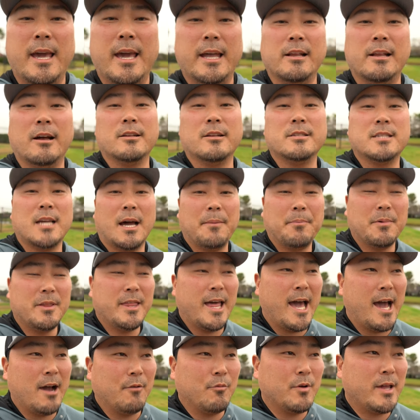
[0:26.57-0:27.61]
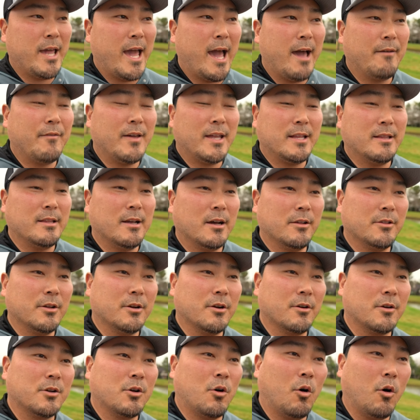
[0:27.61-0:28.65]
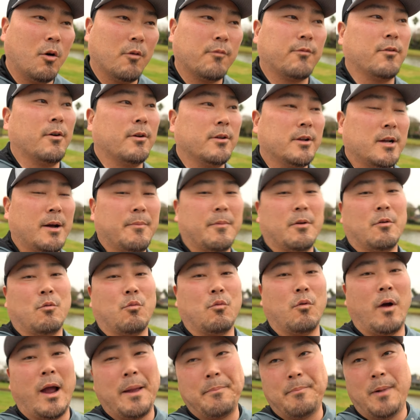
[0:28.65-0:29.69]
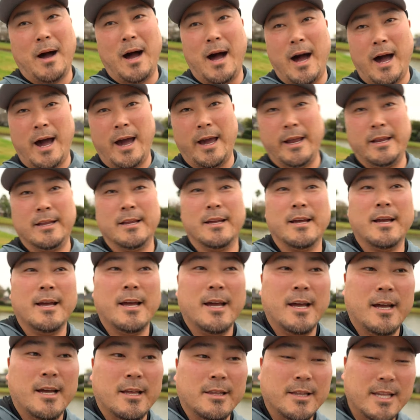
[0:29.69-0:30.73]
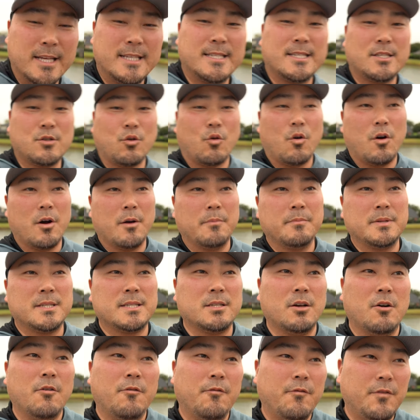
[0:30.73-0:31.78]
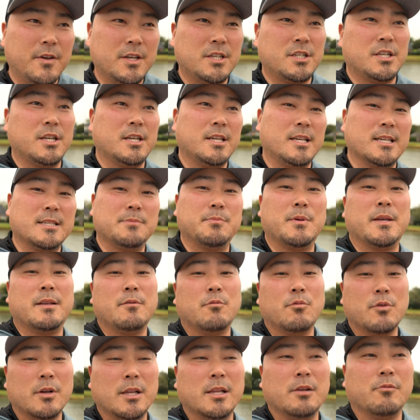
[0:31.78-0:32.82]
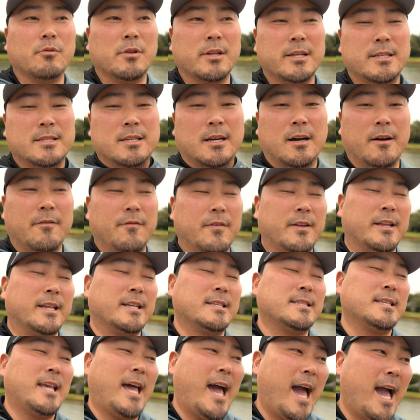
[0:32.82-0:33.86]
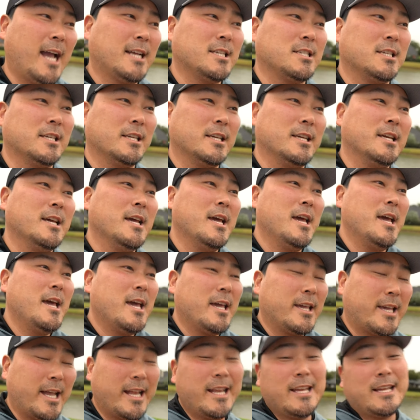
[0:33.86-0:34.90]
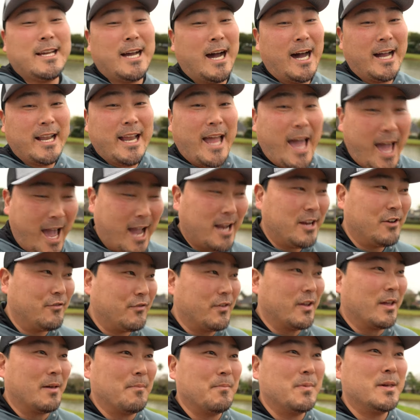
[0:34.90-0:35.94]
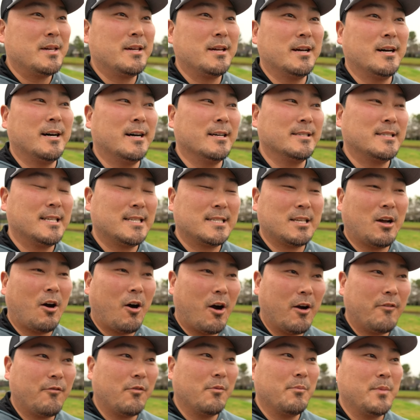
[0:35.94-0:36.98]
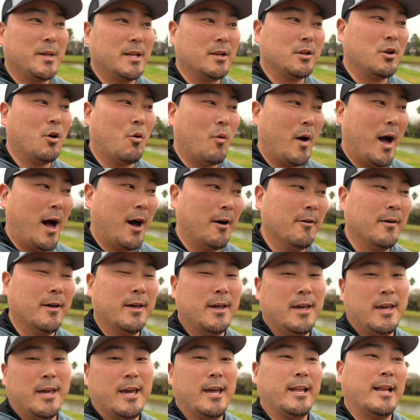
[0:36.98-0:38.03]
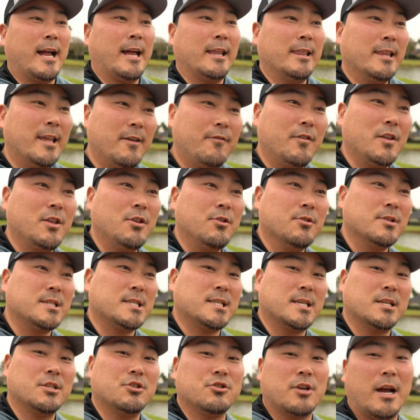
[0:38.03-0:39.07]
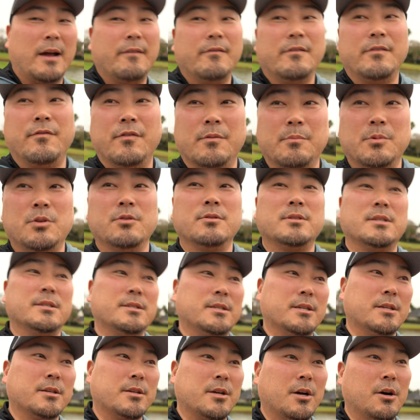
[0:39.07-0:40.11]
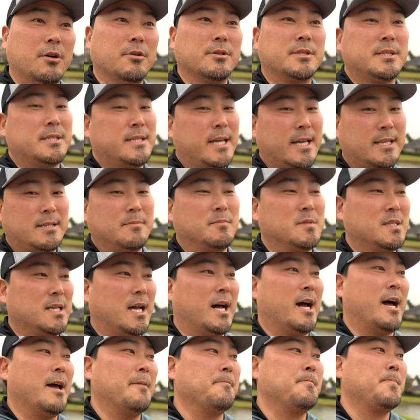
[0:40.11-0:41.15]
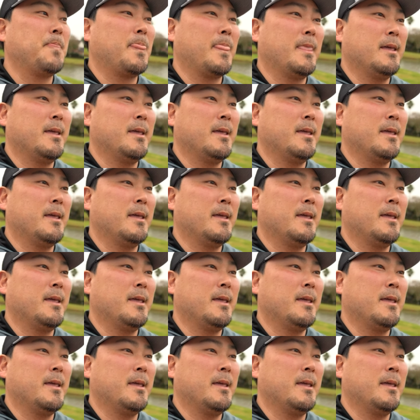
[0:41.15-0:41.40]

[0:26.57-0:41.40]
And on top of that, we have another cold front coming right behind this storm. So fishing has been really, really tough, and it's actually getting kind of aggravating because it's hard for me to go out. And I live in Houston, traveling from Houston to the coast, take some time.